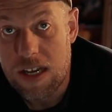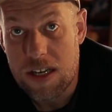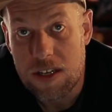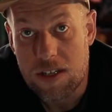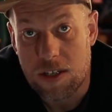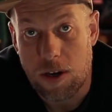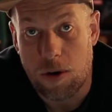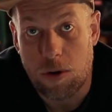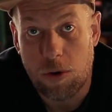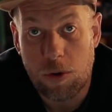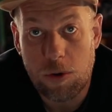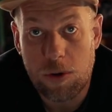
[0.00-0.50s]

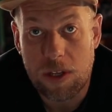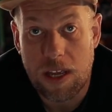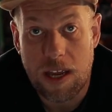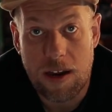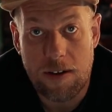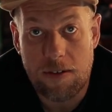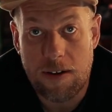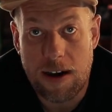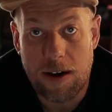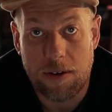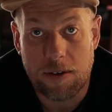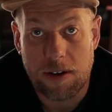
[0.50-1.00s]
So all
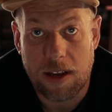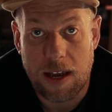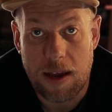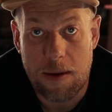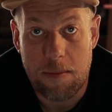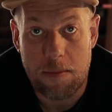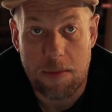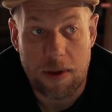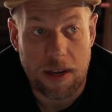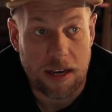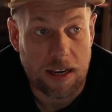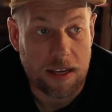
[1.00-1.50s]
year round
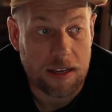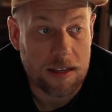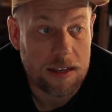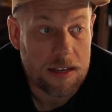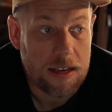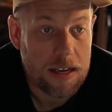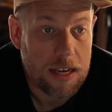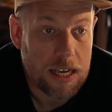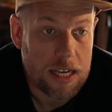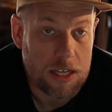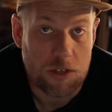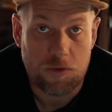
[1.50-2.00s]
camping
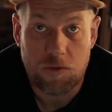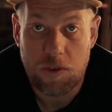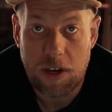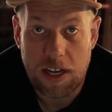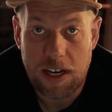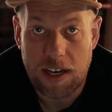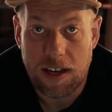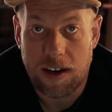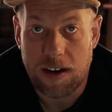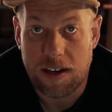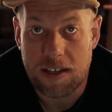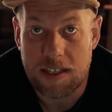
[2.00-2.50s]
is
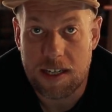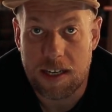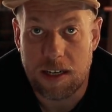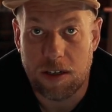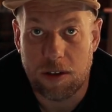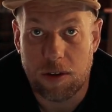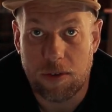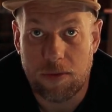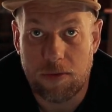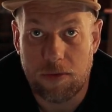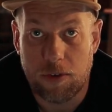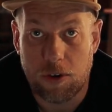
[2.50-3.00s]
really
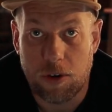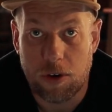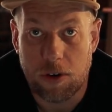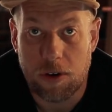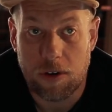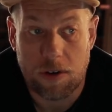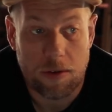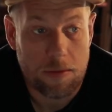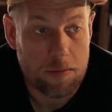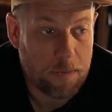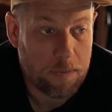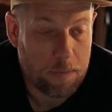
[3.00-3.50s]
ideal
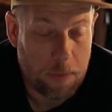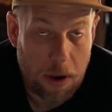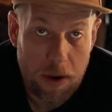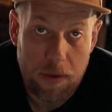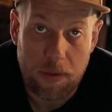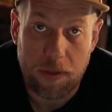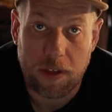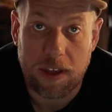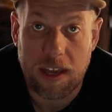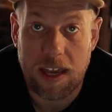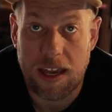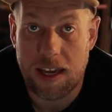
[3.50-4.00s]
for
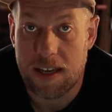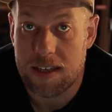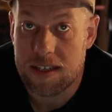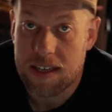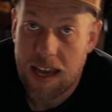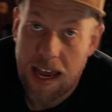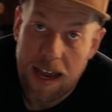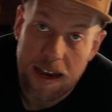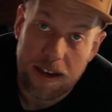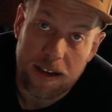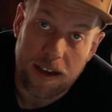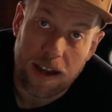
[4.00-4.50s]
both the kids
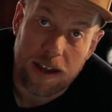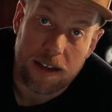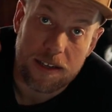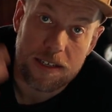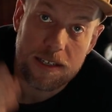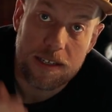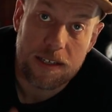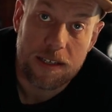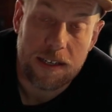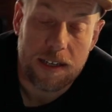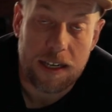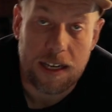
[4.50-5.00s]
and
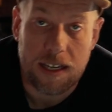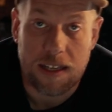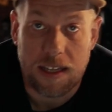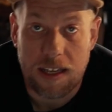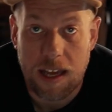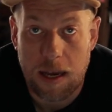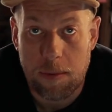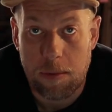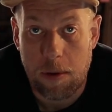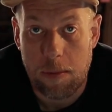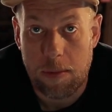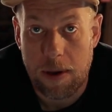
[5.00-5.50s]
us in
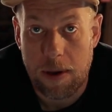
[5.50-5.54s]
the upper